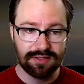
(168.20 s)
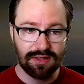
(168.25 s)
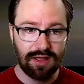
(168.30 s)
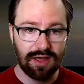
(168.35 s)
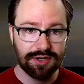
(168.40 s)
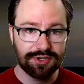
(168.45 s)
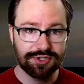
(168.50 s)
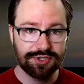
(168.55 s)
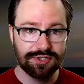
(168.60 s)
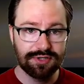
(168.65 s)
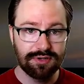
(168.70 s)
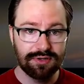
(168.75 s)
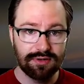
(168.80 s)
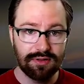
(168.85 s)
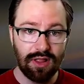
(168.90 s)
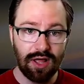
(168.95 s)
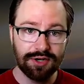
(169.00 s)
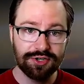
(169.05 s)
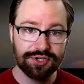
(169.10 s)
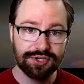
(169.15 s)
launch,
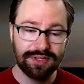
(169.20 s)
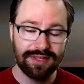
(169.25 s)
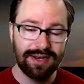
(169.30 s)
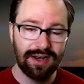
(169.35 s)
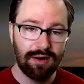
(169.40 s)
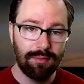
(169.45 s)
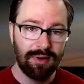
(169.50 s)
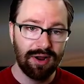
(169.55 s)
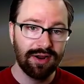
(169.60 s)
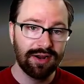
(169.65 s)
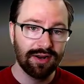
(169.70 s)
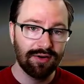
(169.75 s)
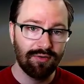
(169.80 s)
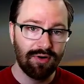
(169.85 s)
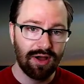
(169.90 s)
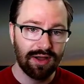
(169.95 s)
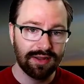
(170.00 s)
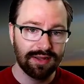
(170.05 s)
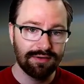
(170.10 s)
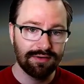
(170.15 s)
launched in an American
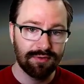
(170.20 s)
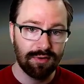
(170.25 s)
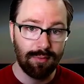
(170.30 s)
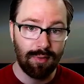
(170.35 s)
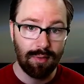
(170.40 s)
rocket from